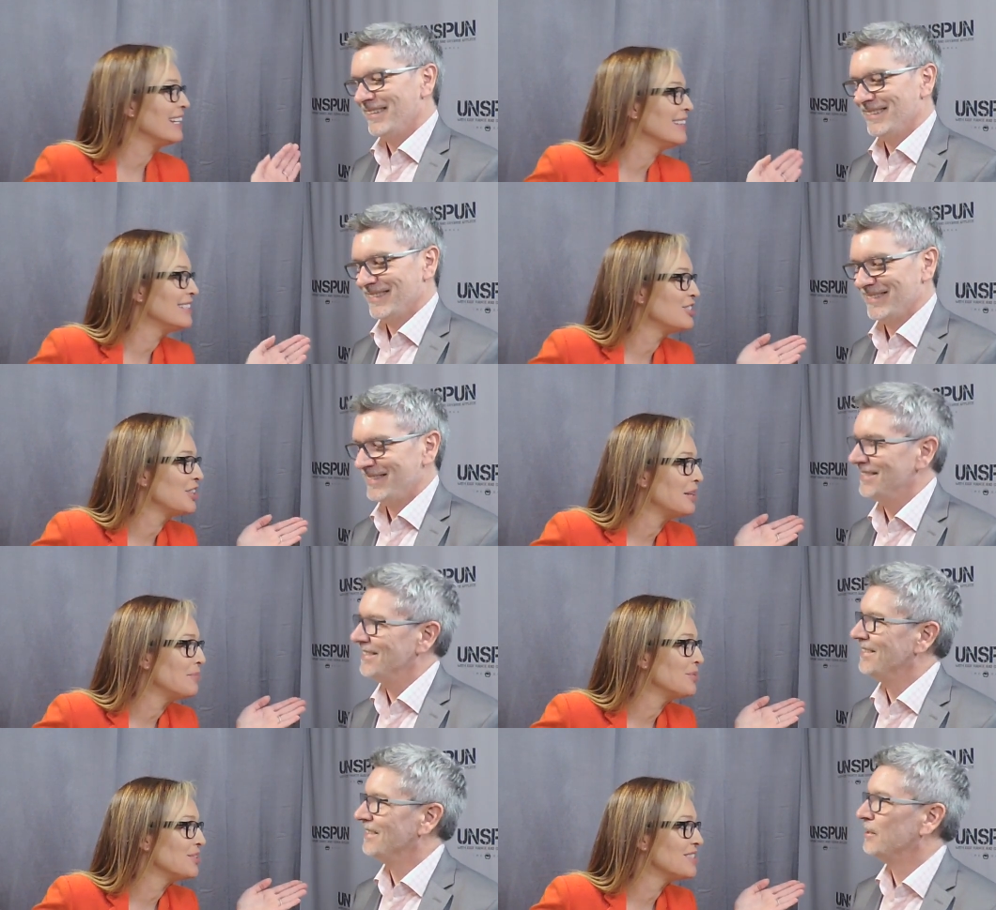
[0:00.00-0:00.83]
Speaker 1: in the
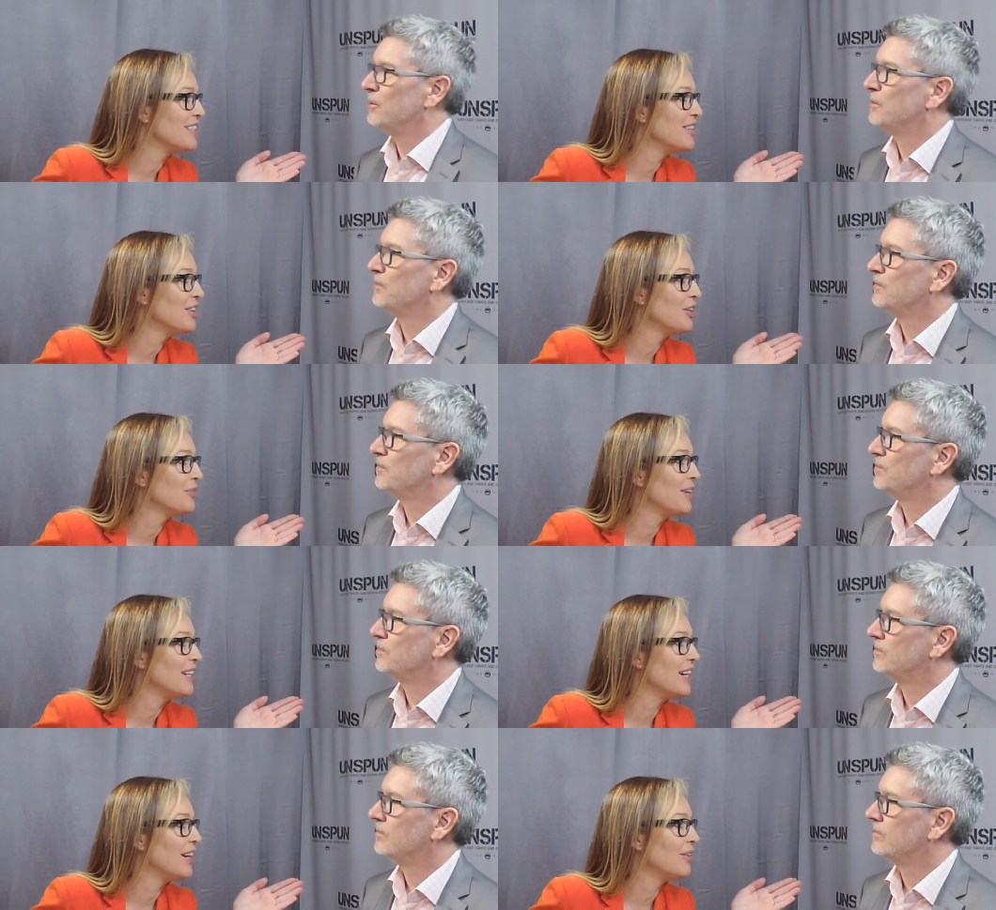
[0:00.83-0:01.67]
chamber in City Hall
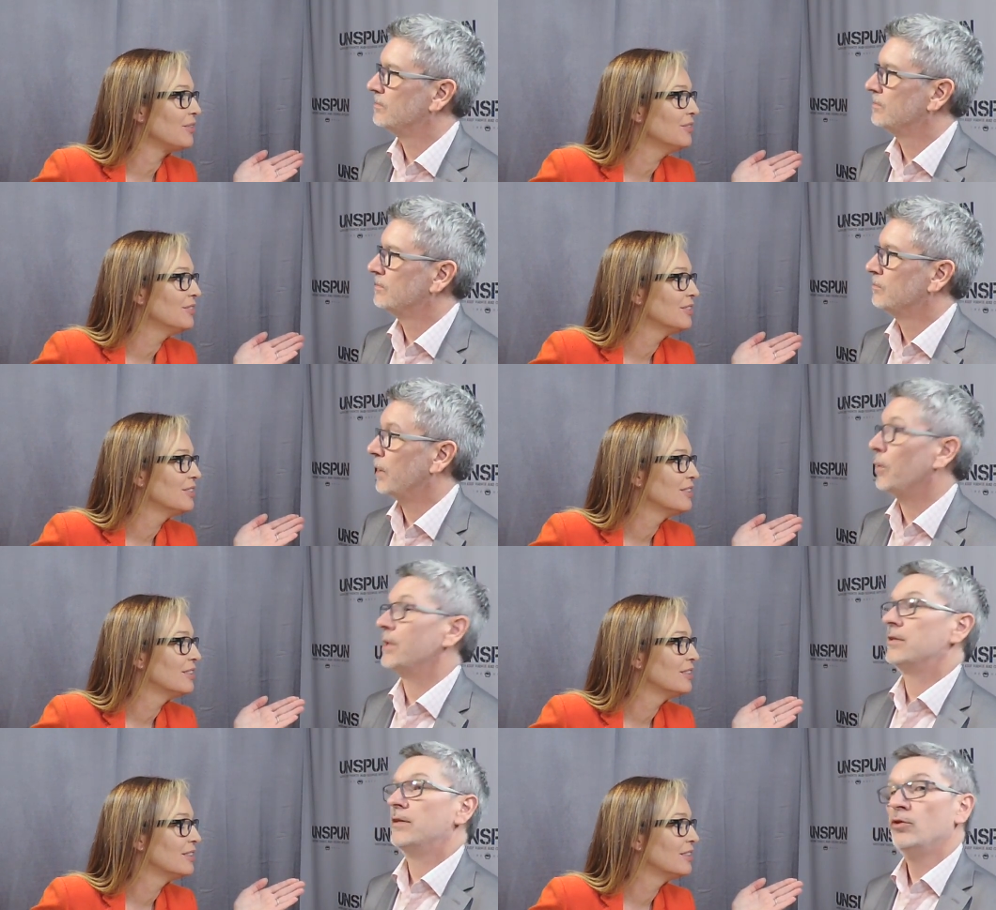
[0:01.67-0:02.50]
right now.
Speaker 2: By the way,
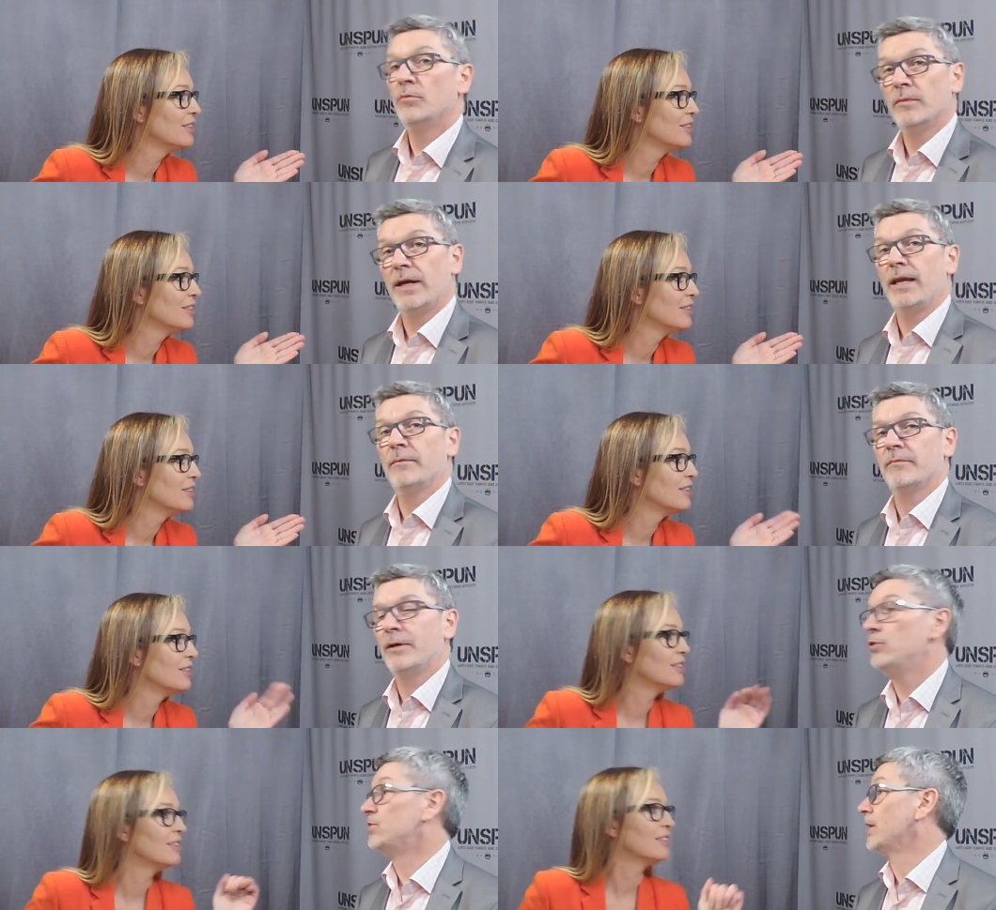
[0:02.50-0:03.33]
that's my name of
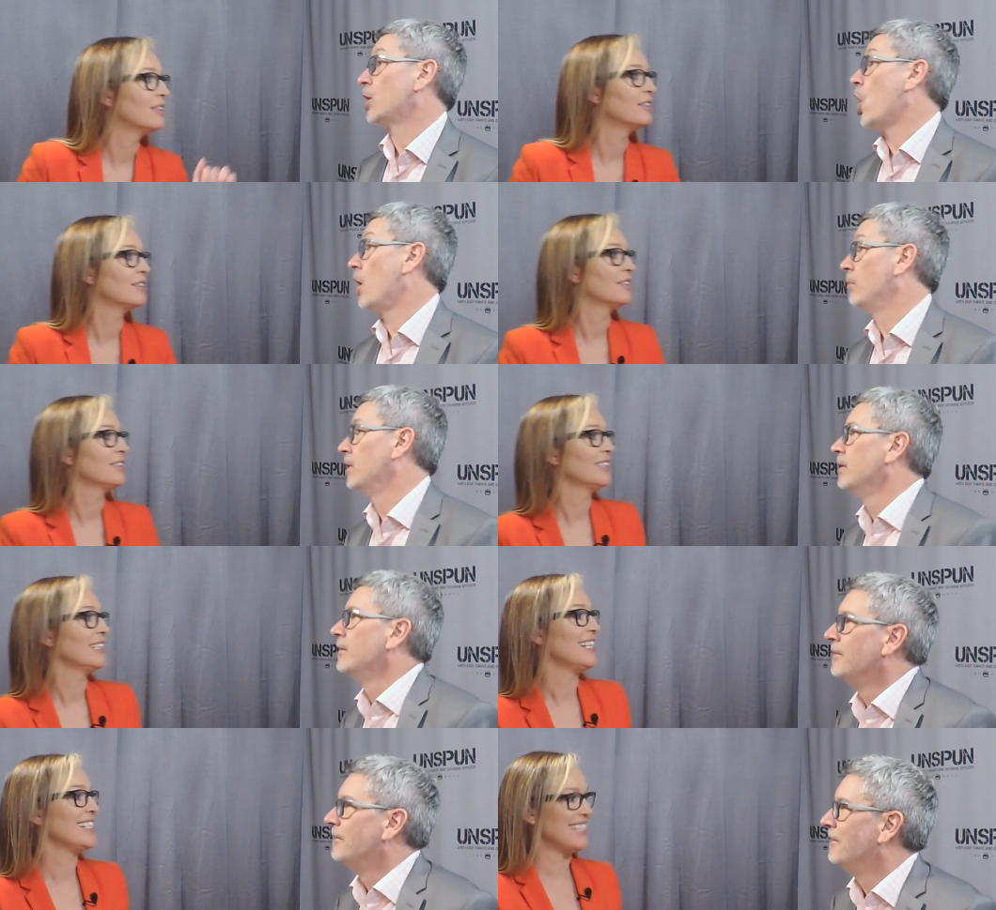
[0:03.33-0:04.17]
my new sitcom.
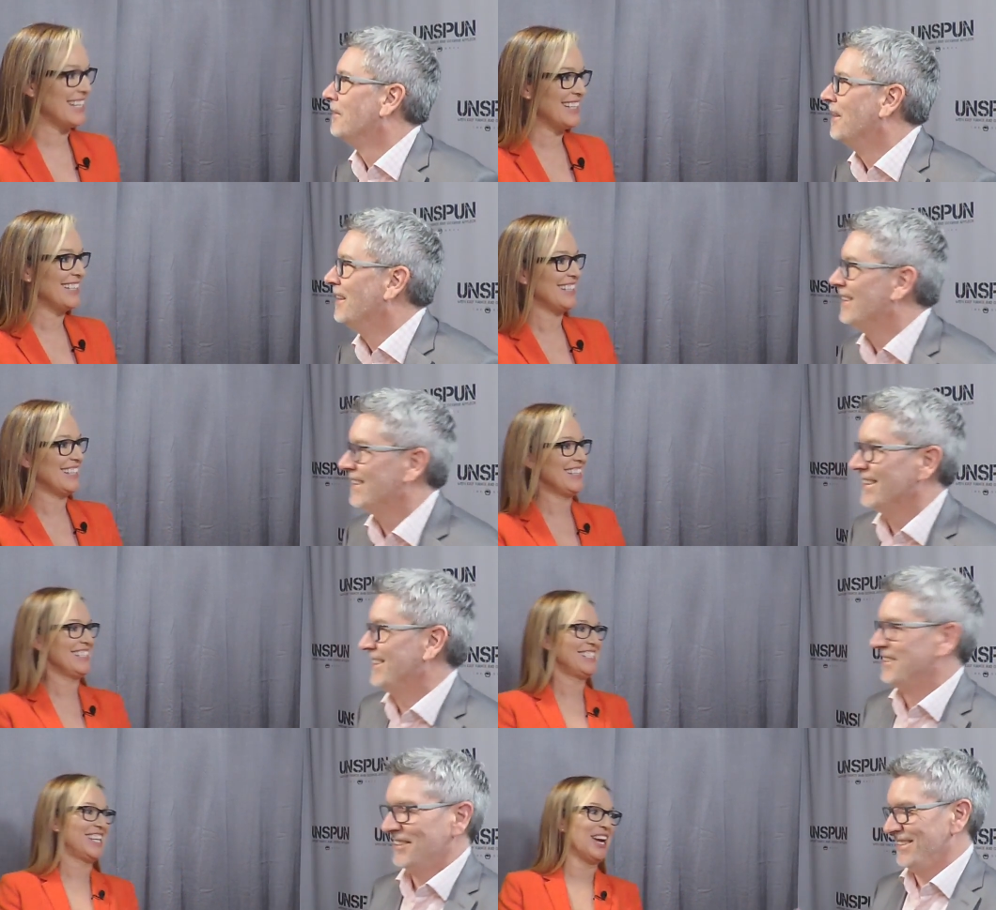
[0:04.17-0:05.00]
Is it
Speaker 1: in
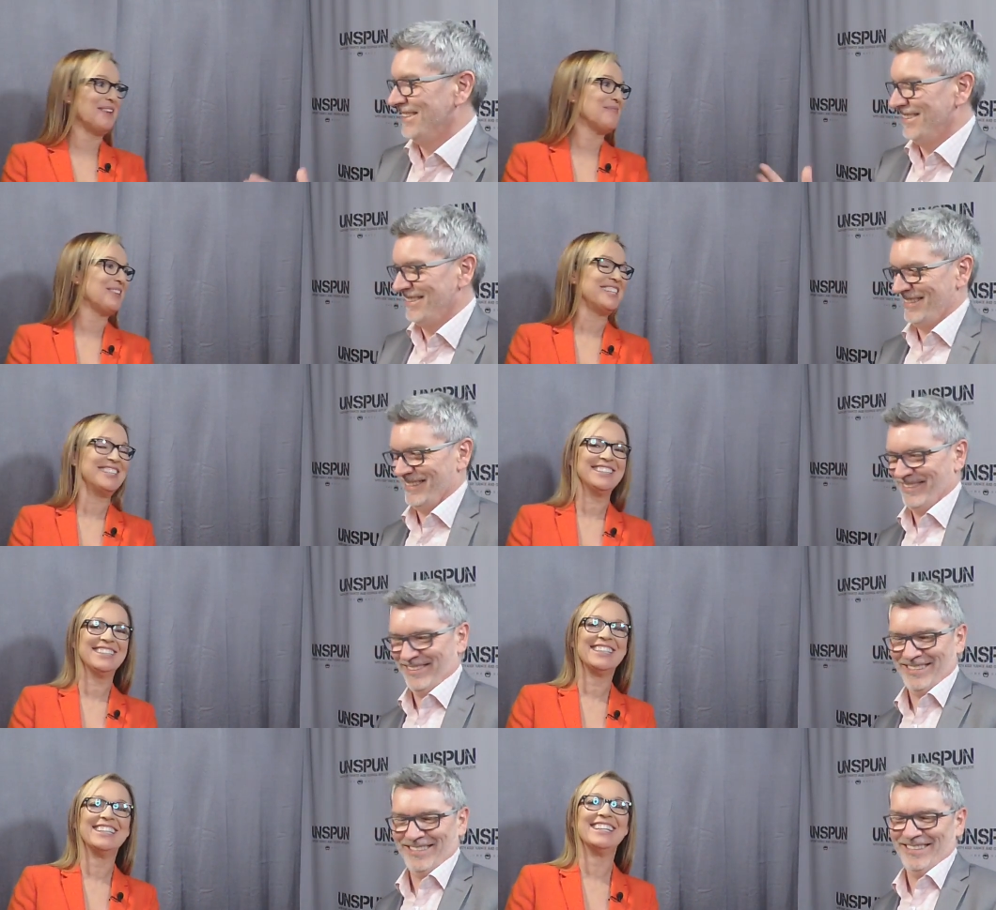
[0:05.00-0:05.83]
the chamber?
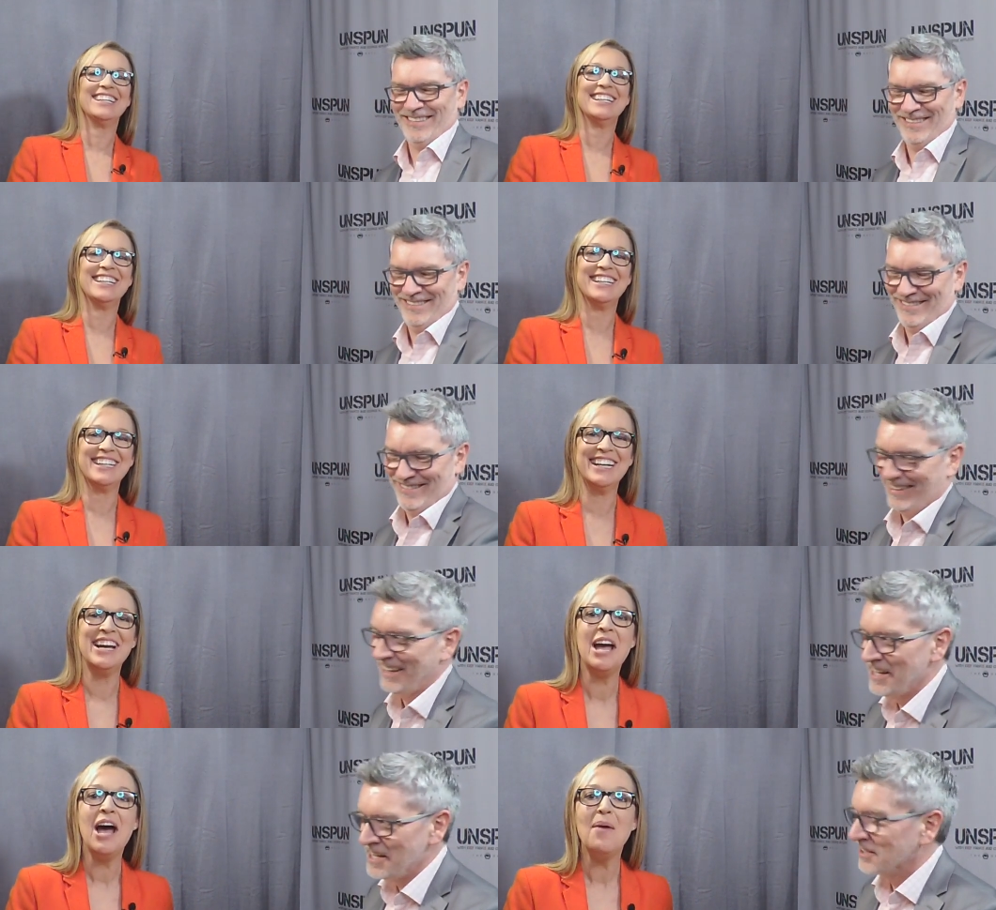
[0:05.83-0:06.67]

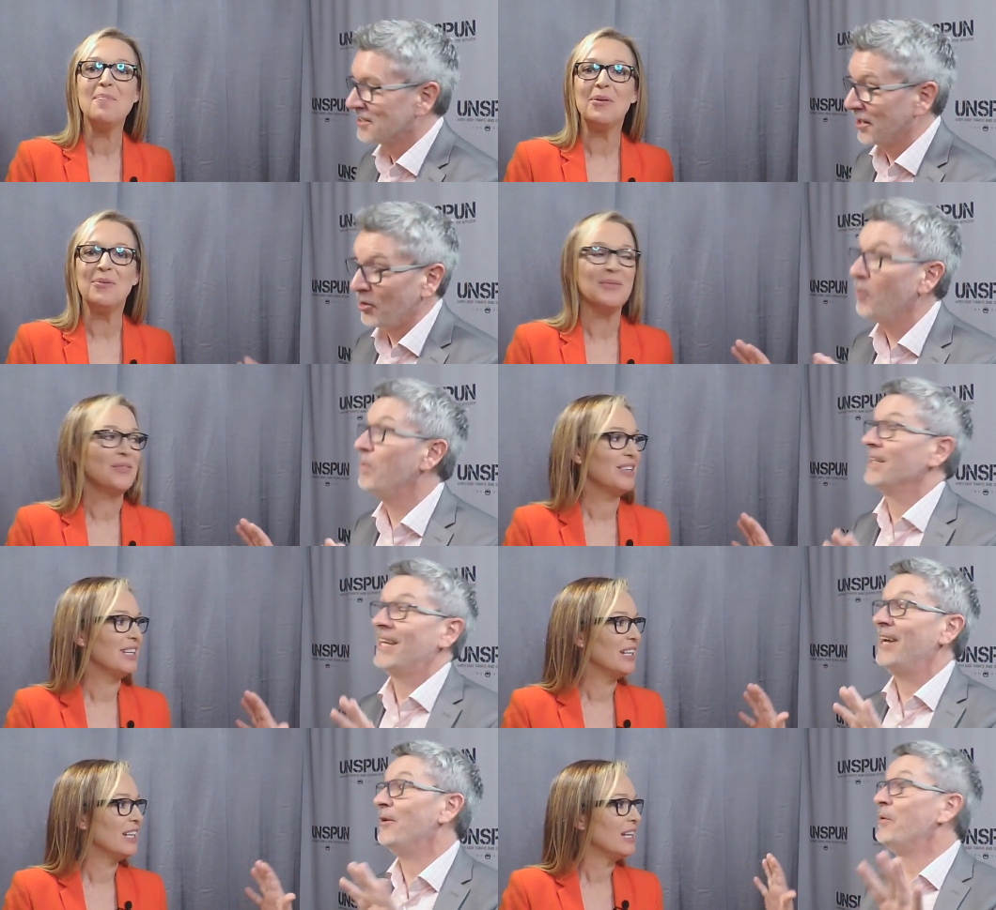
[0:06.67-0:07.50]
Speaker 2: It's got a whole bunch